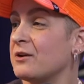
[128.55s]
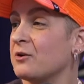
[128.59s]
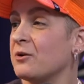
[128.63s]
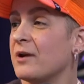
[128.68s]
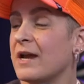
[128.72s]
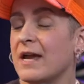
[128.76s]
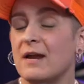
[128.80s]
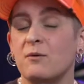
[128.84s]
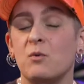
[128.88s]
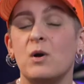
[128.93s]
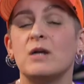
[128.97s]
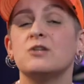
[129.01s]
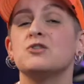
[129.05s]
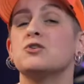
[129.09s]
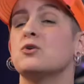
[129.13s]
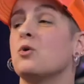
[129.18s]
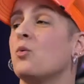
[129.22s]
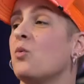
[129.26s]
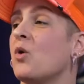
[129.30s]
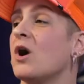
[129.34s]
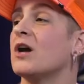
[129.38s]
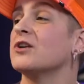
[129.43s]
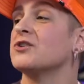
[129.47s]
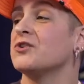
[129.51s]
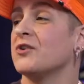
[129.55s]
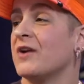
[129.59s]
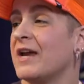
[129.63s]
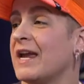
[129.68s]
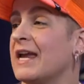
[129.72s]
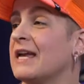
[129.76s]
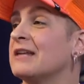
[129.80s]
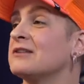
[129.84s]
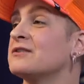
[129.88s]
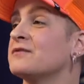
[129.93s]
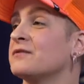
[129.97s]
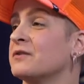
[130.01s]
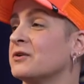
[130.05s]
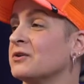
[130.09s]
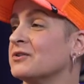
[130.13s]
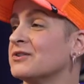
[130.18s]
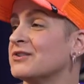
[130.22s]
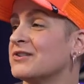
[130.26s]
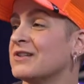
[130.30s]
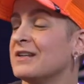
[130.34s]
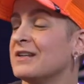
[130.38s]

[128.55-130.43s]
her hand. Why don't you go wash your hands first?